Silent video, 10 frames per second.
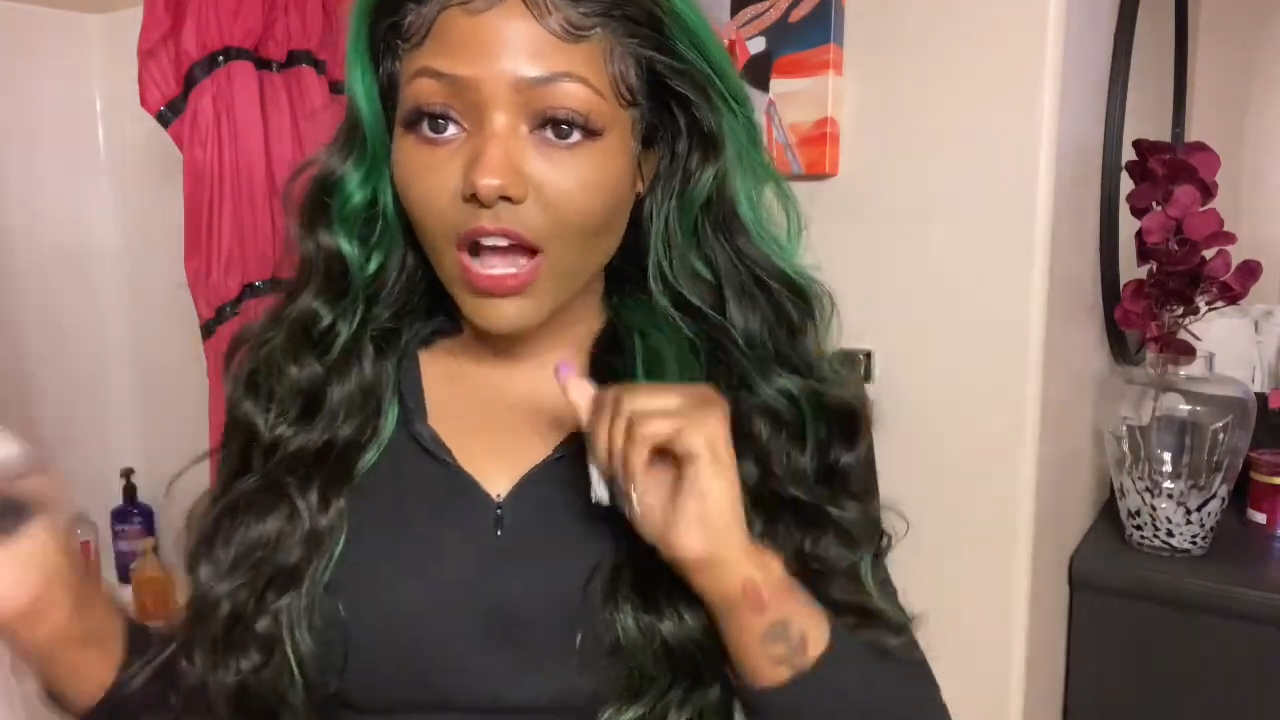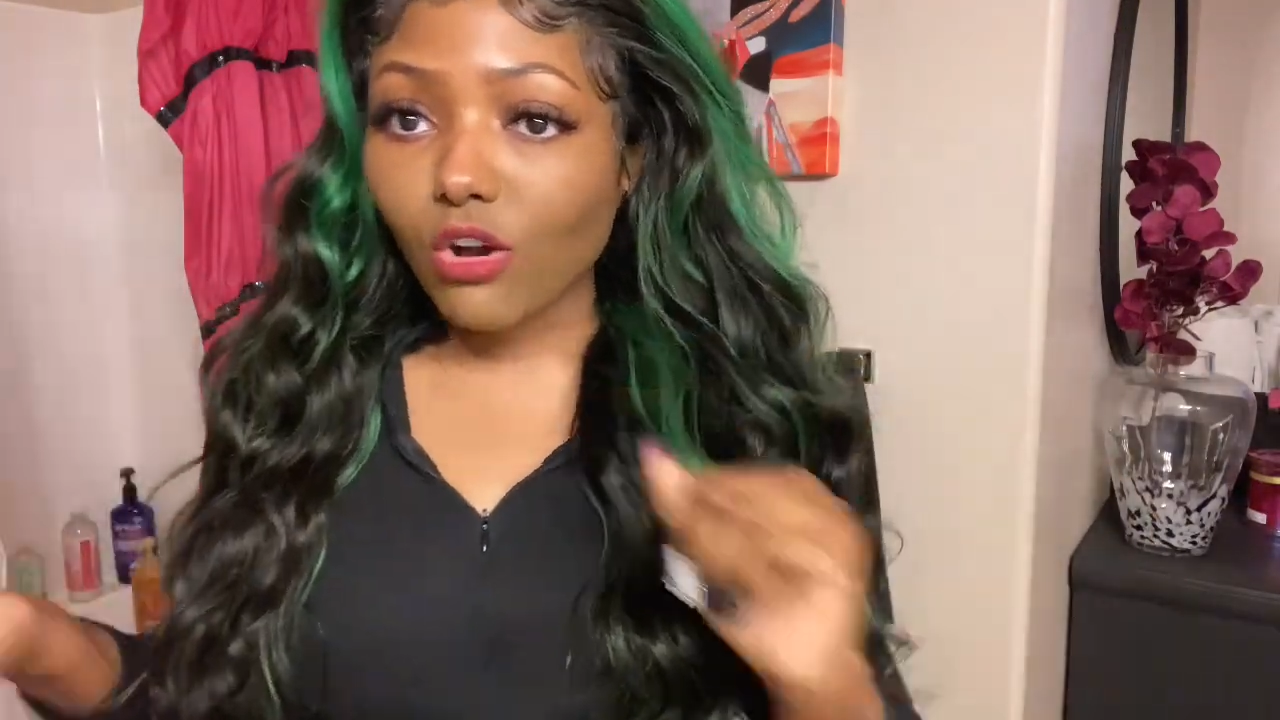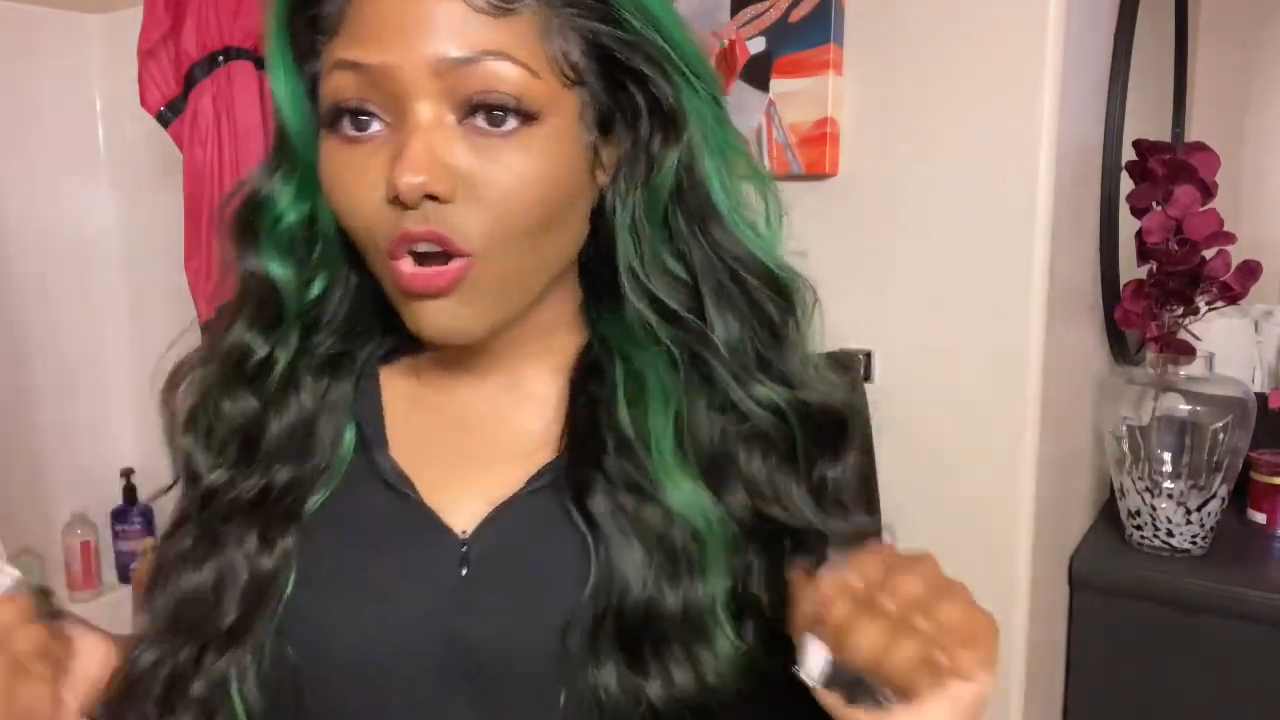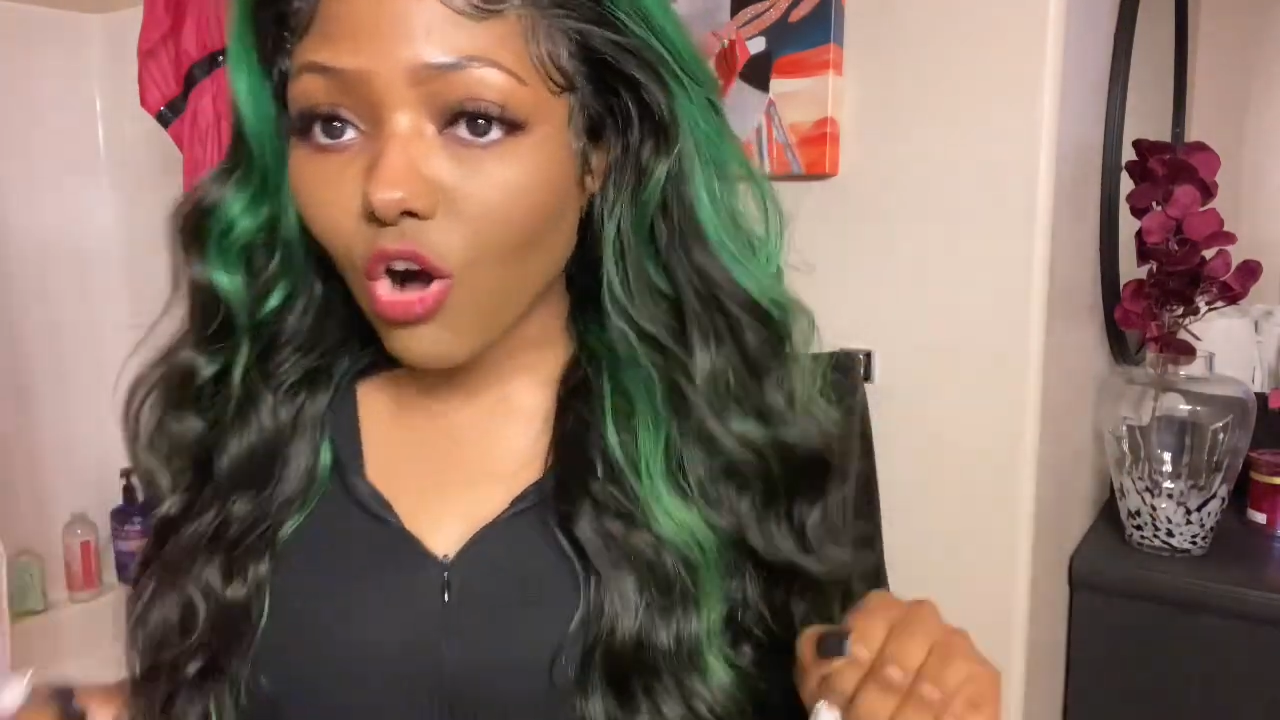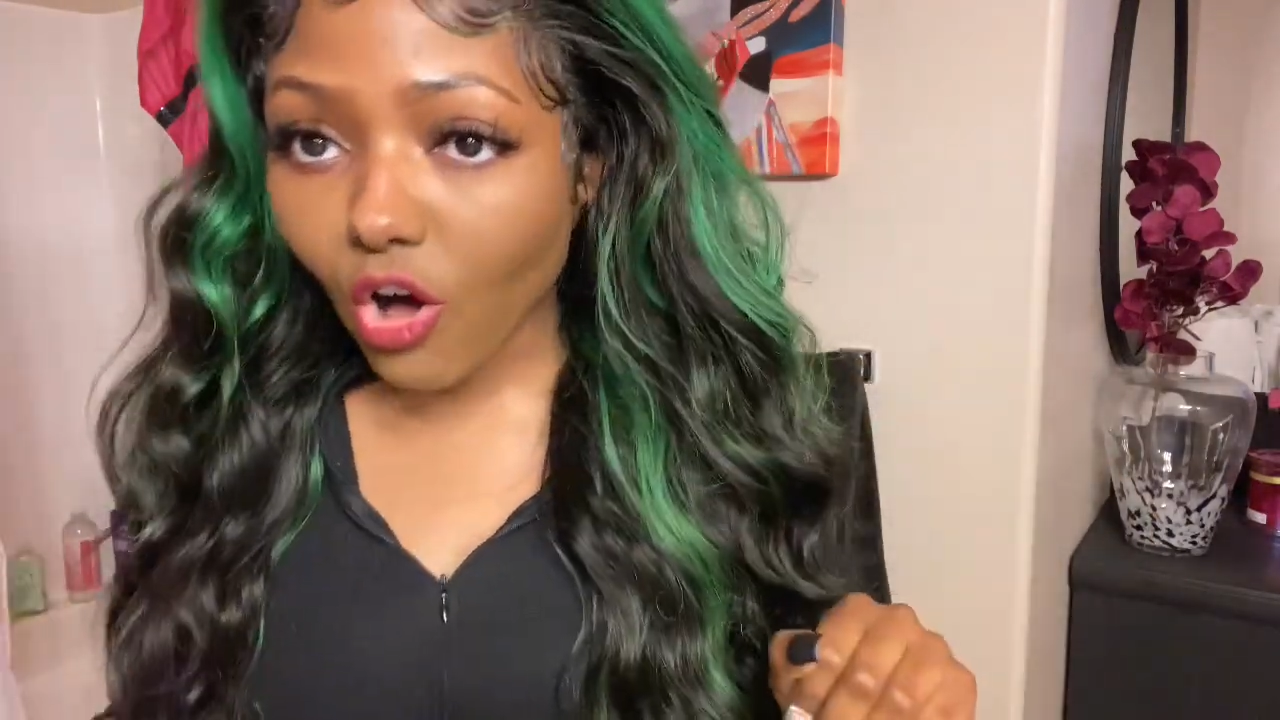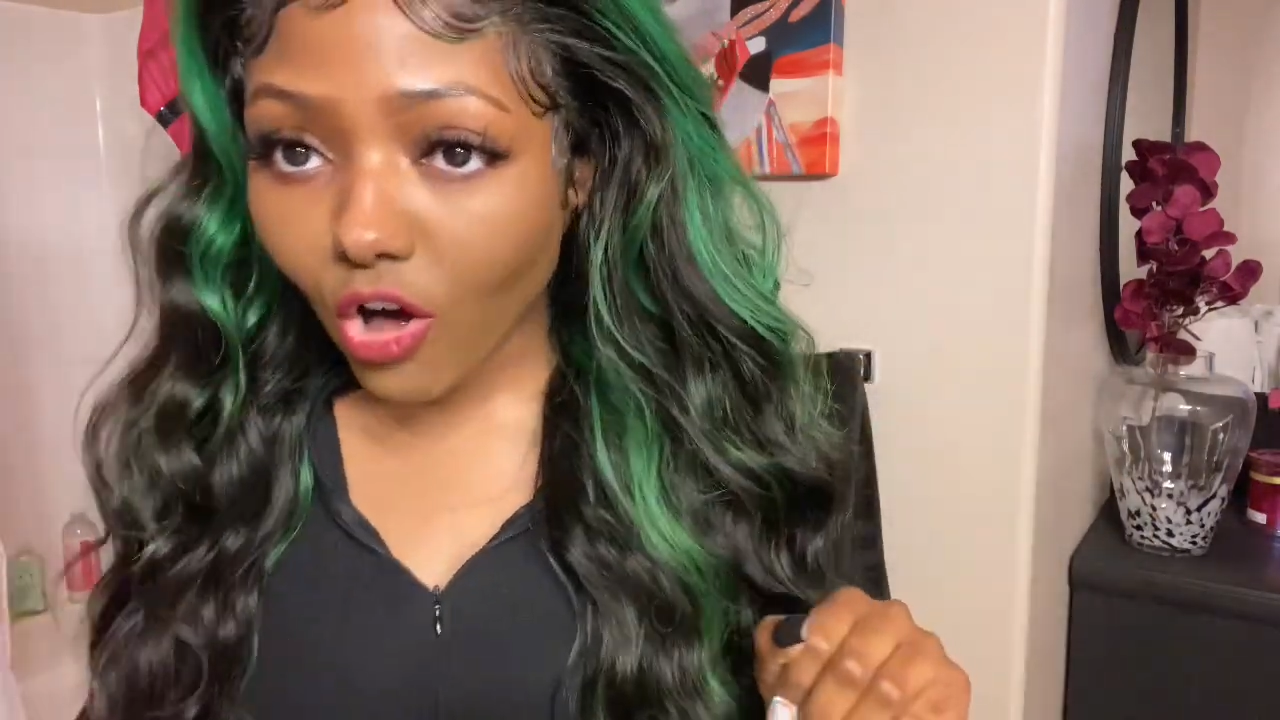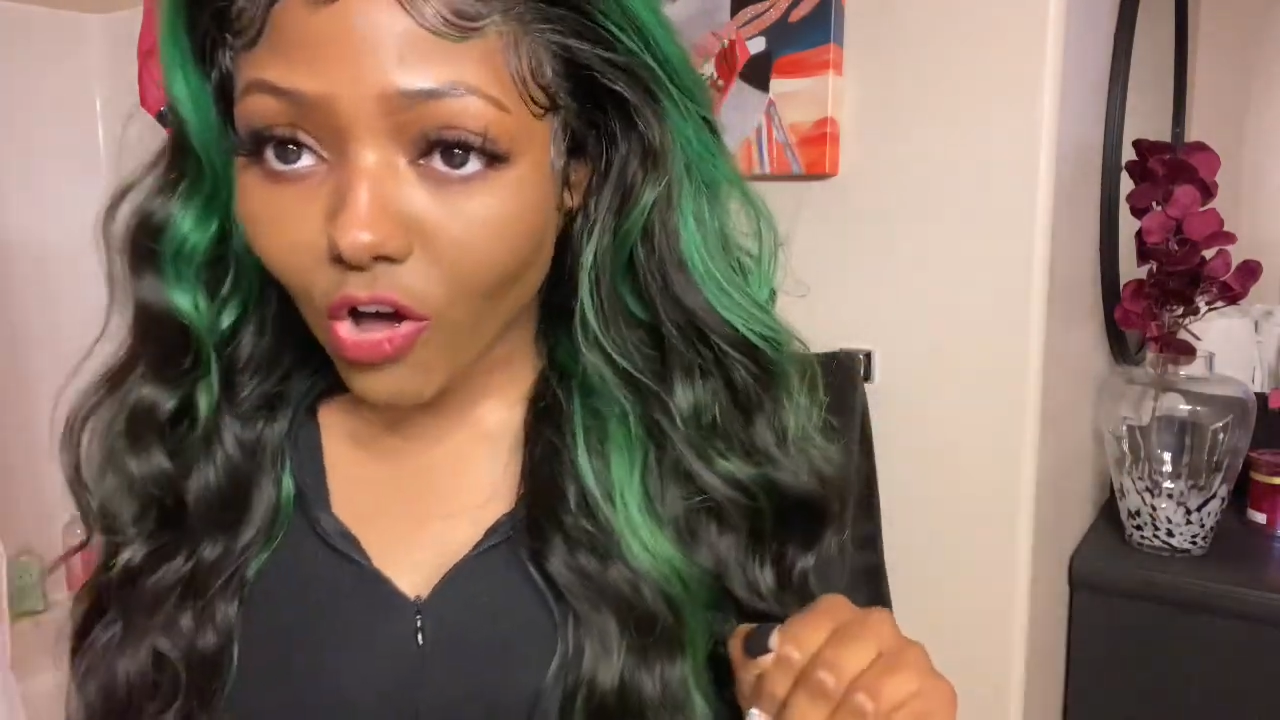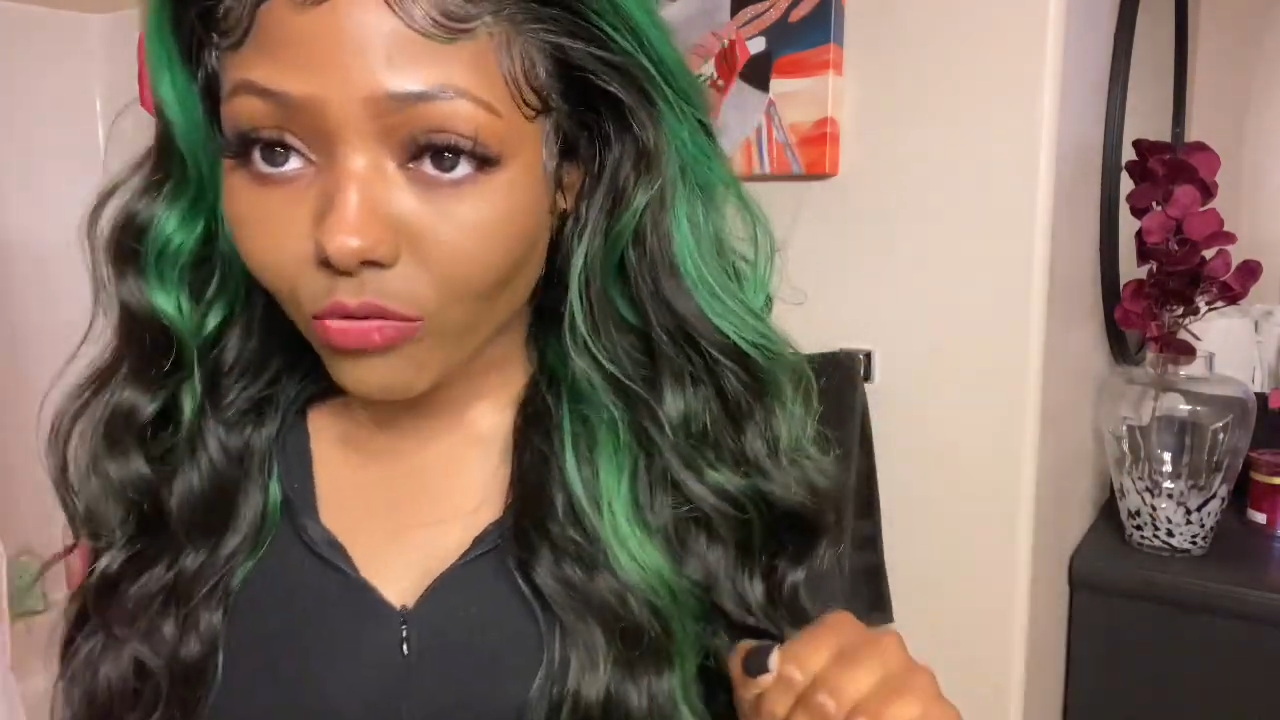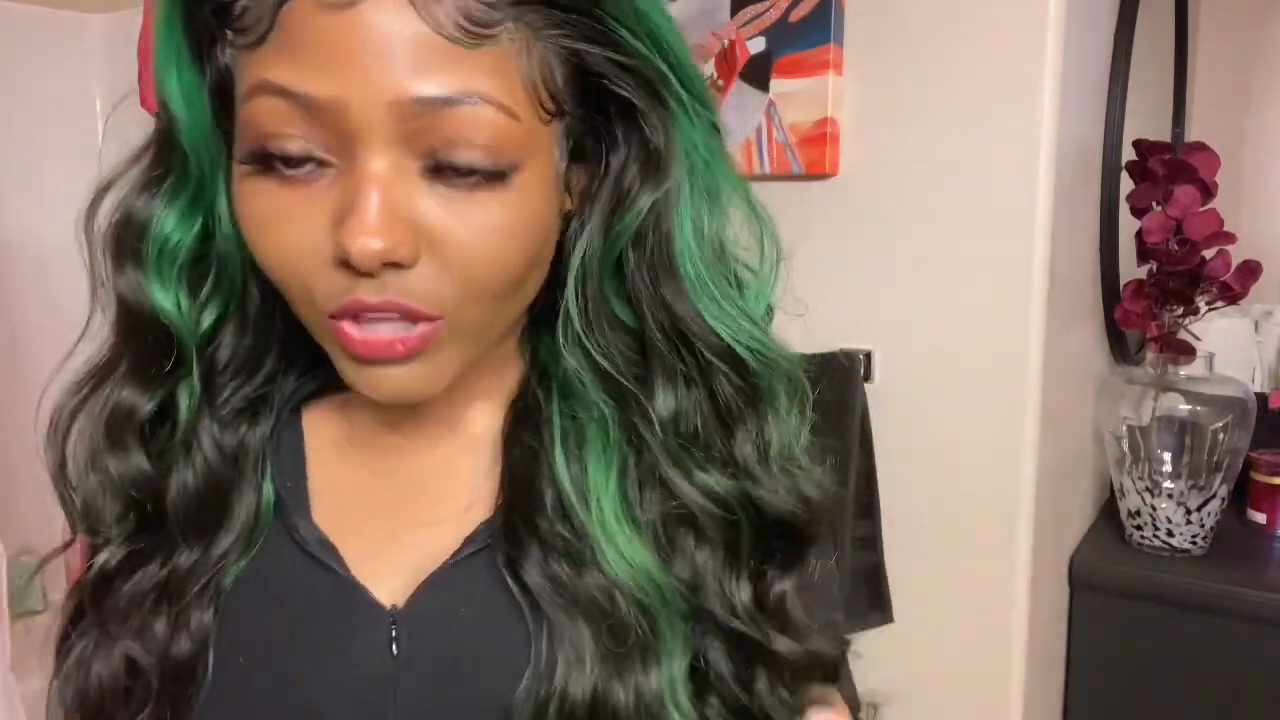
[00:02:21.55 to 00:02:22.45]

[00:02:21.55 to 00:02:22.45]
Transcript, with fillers: alcohol,